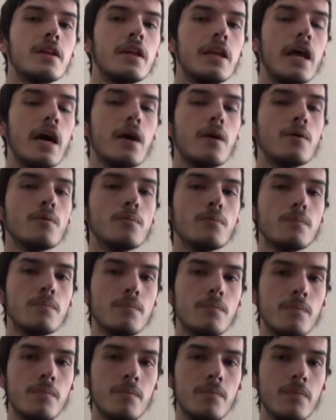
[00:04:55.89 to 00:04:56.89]
Now,
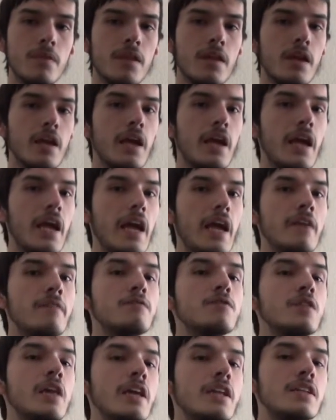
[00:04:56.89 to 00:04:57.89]

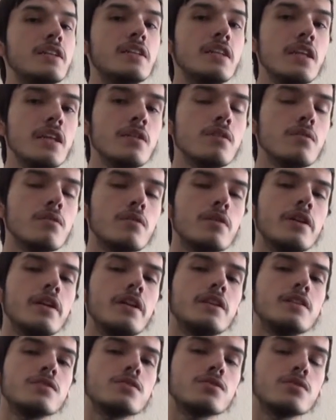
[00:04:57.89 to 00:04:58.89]
if they didn't learn
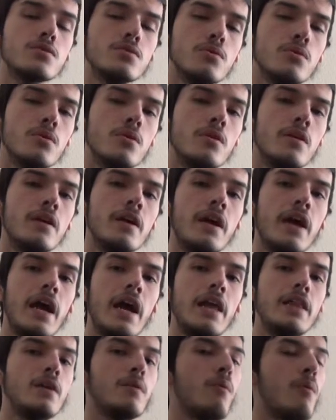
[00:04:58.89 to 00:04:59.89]
it in school,
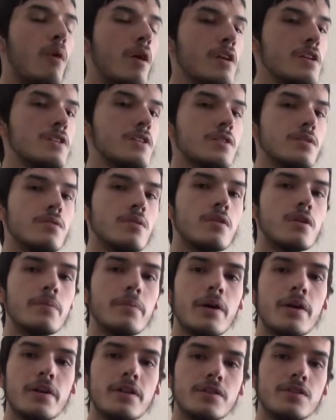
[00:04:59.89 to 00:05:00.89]
and they wanted to learn
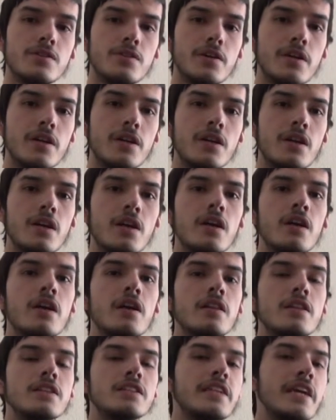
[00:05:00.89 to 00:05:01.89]
about history,
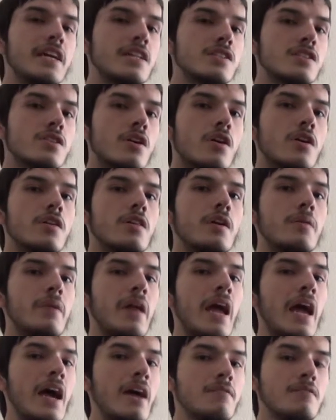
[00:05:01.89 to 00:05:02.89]
the chances are they
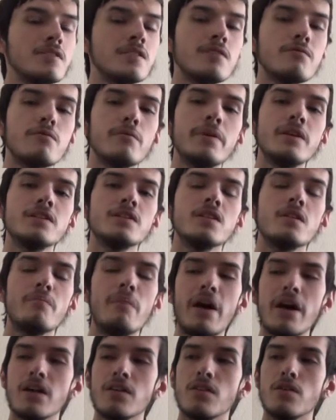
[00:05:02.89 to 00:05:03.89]
would have this information in the
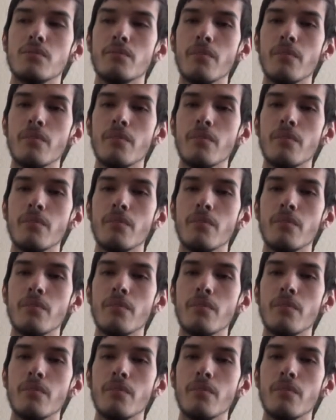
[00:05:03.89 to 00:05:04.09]
back of their